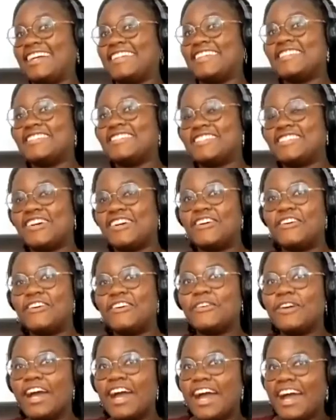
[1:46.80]

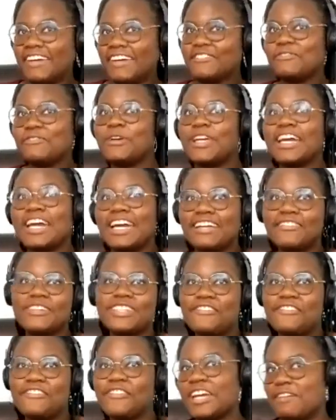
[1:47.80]
So we
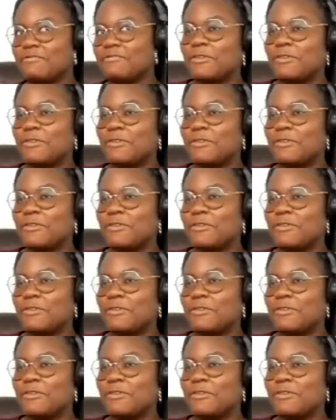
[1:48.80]
definitely got more